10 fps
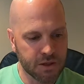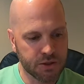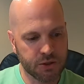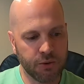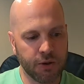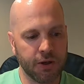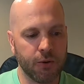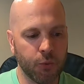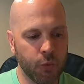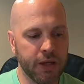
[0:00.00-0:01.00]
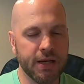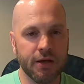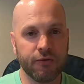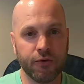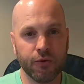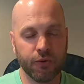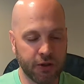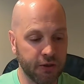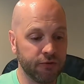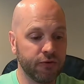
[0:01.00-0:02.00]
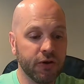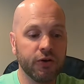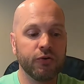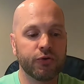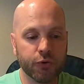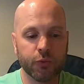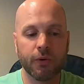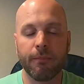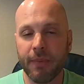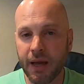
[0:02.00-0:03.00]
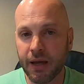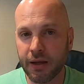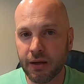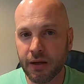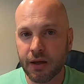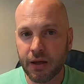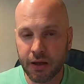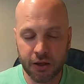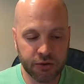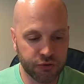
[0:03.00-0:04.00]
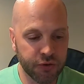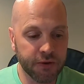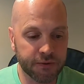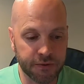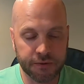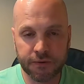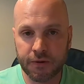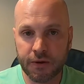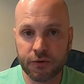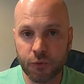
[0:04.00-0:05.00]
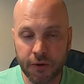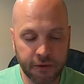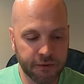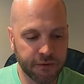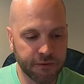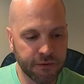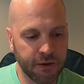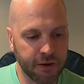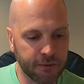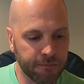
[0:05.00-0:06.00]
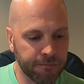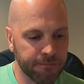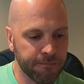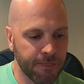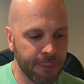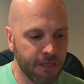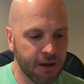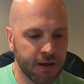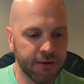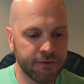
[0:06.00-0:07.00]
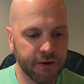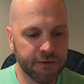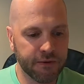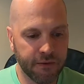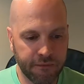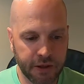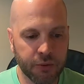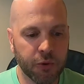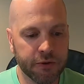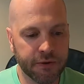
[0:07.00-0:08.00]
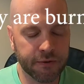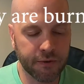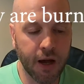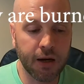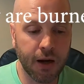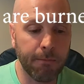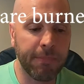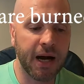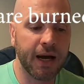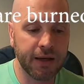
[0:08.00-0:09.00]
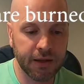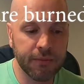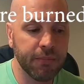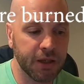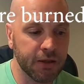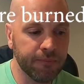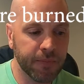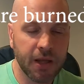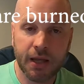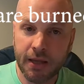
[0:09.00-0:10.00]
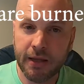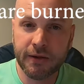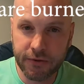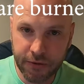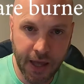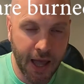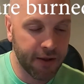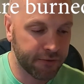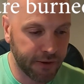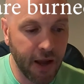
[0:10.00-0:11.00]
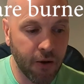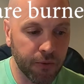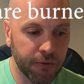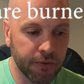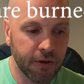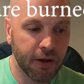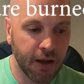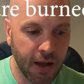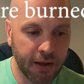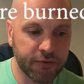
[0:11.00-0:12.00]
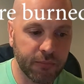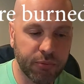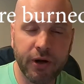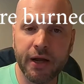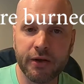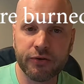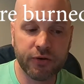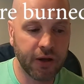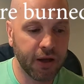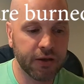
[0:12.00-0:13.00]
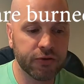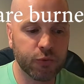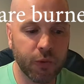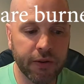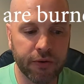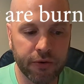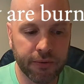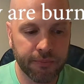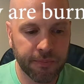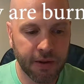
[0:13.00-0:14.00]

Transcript: So uh, we need to continue to remain in Jesus, is what this is saying he says, If anyone does not abide in me, he is cast out as a branch and is withered.